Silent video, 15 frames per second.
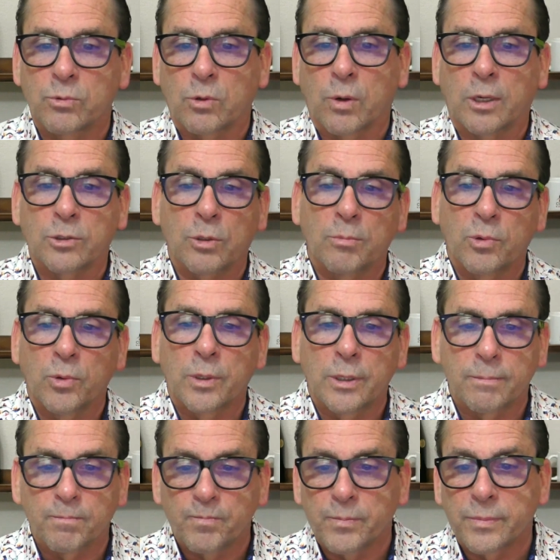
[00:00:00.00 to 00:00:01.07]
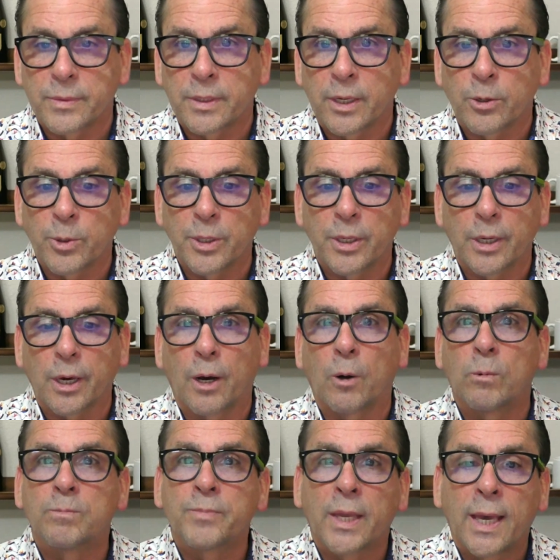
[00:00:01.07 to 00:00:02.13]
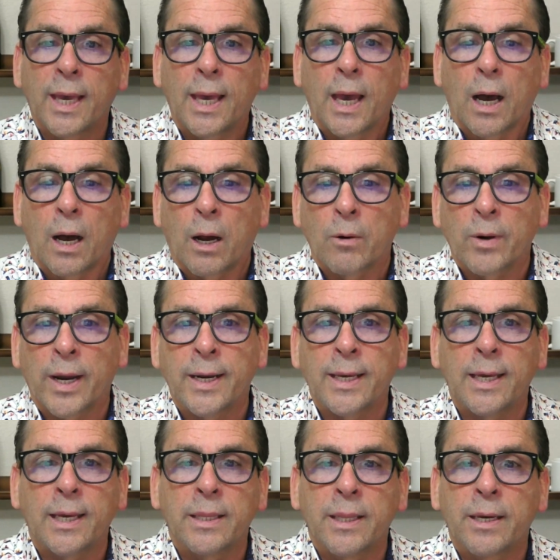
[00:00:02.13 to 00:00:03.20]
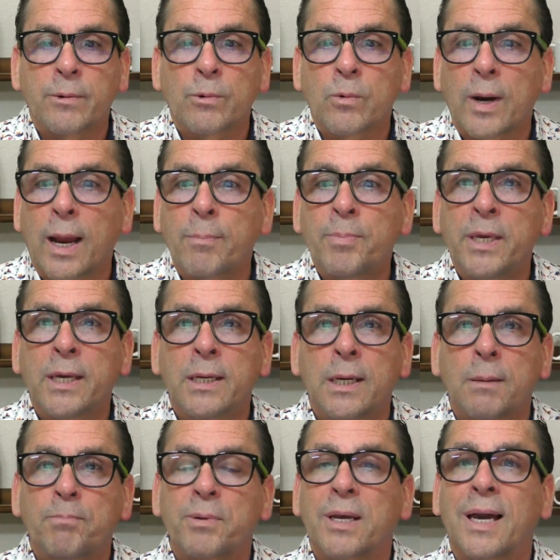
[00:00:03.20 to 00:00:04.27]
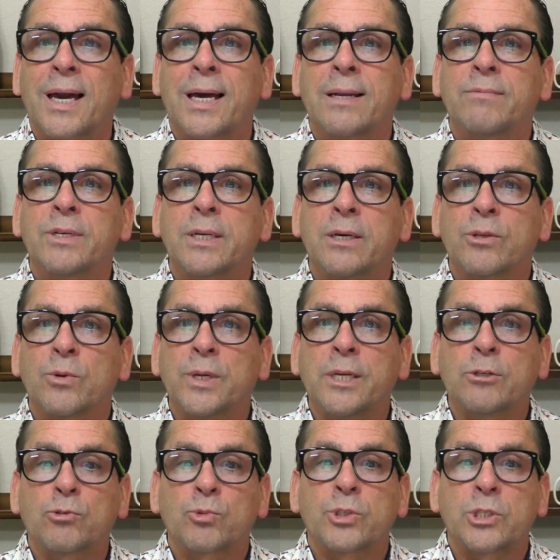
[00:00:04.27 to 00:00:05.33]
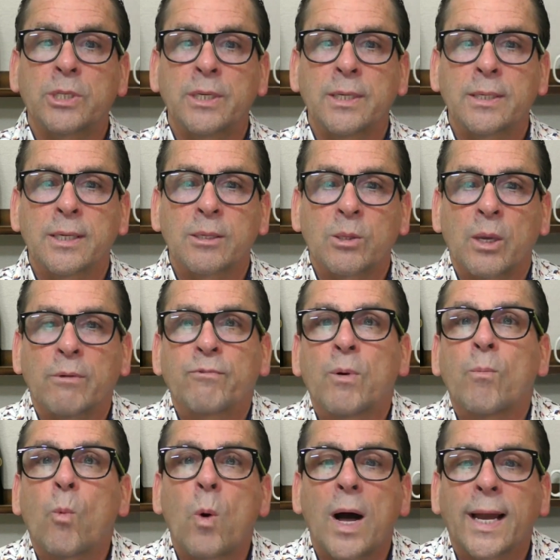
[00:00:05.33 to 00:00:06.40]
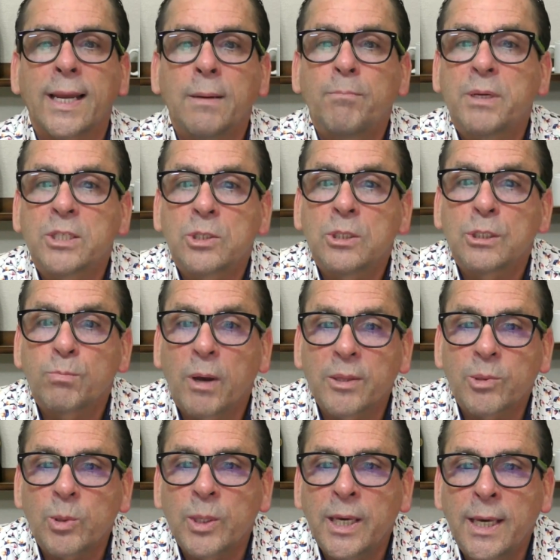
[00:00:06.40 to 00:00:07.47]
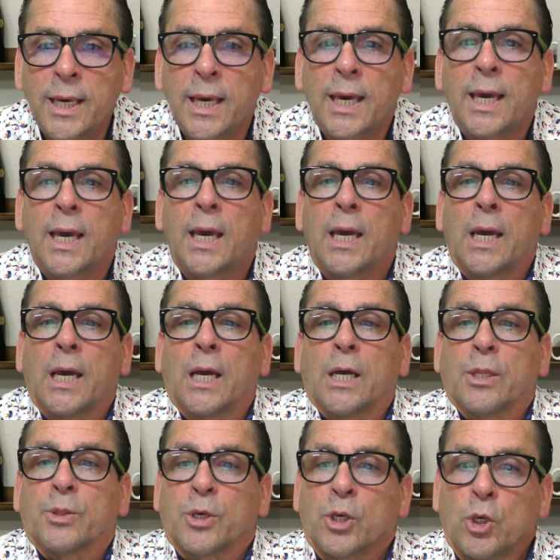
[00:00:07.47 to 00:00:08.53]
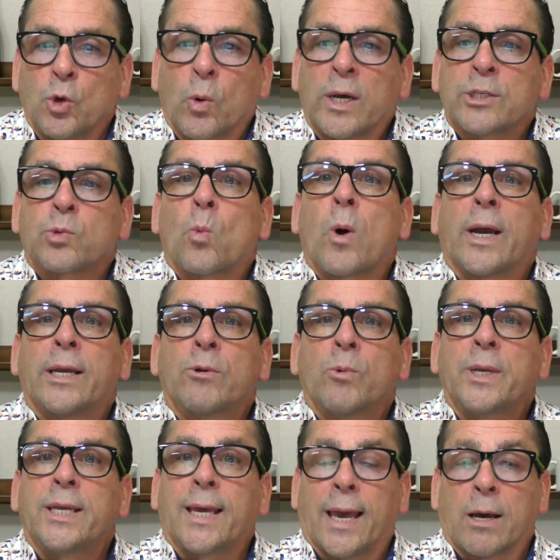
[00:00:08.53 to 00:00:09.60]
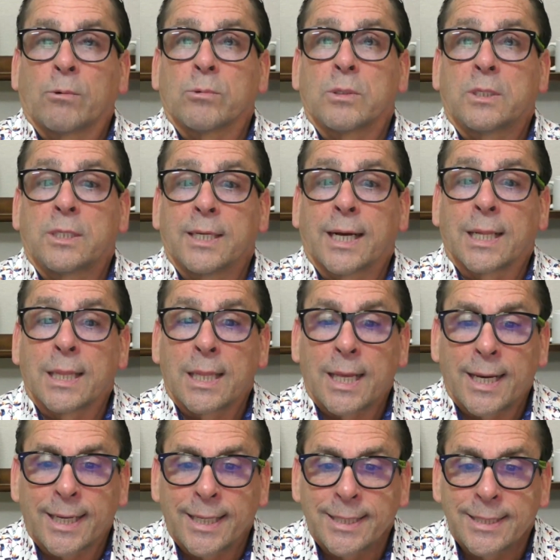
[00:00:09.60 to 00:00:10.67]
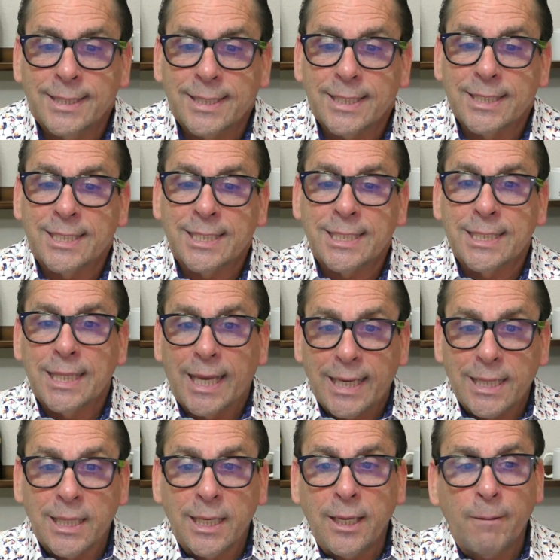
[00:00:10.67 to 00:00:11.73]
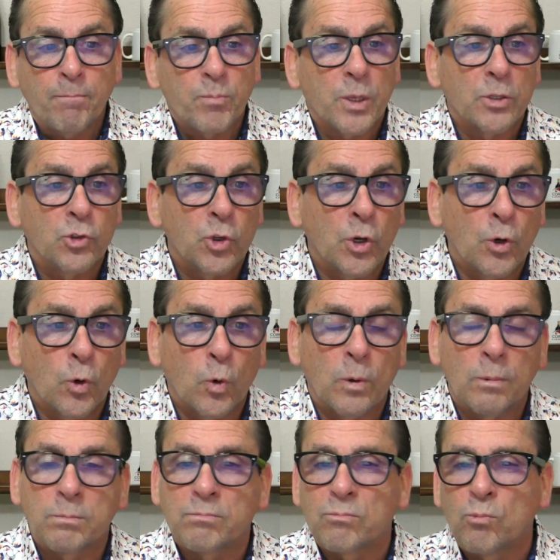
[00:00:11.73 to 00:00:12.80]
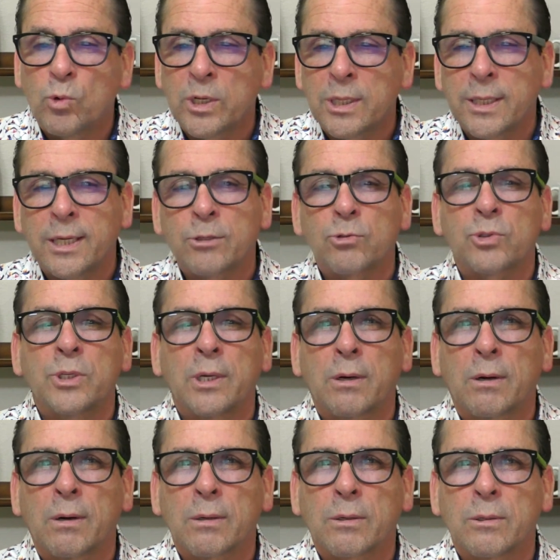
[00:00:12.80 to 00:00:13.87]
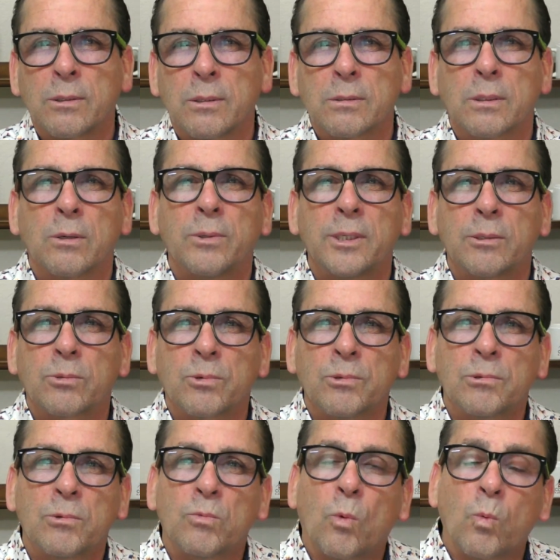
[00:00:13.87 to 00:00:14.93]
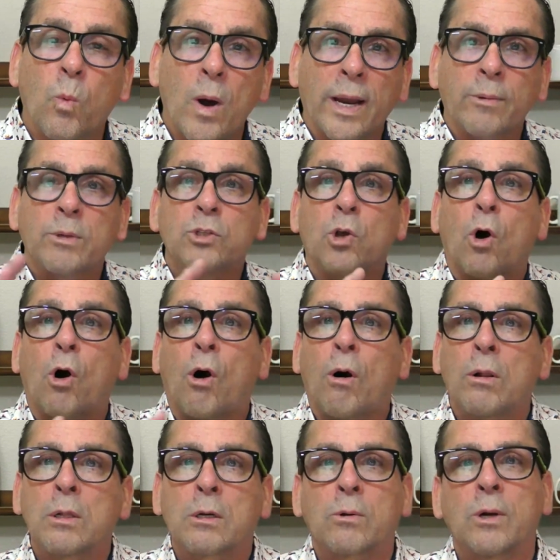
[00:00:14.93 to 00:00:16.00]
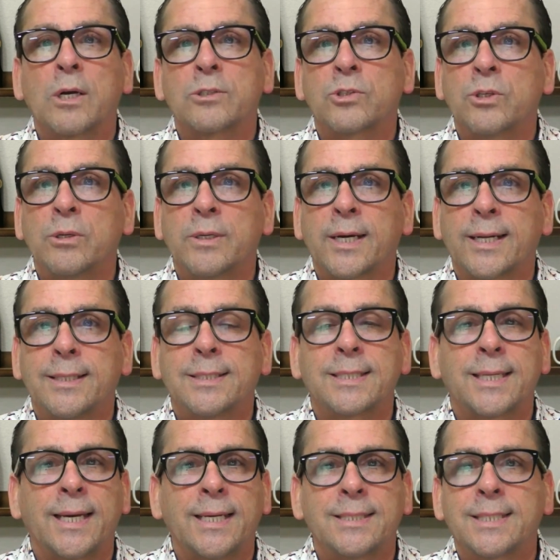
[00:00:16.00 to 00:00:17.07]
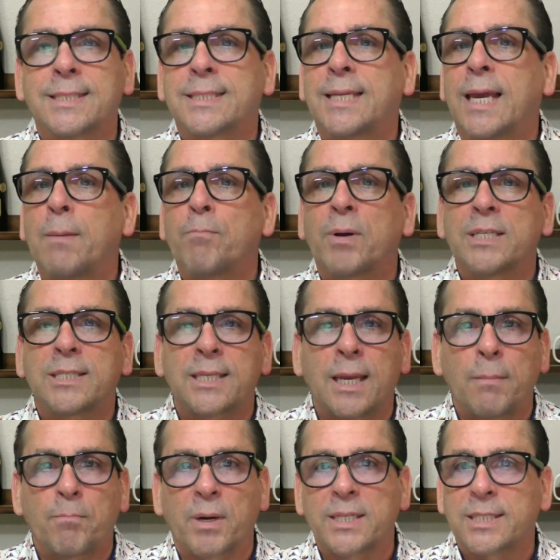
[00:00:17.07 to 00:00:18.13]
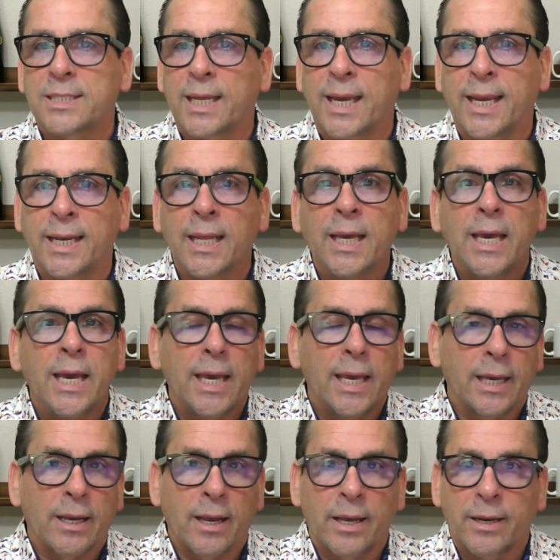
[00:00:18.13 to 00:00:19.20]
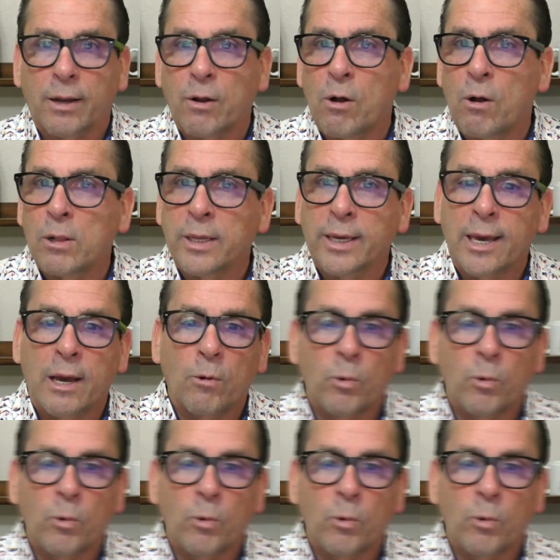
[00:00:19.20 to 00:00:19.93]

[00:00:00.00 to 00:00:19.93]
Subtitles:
across the board. There you go. All righty. And then wrapping it up, kind of another interesting thing from Wine Business Monthly. The U.S. winery count declines slightly. So really interesting article going through wineries all across the United States, state by state by state, and kind of calling out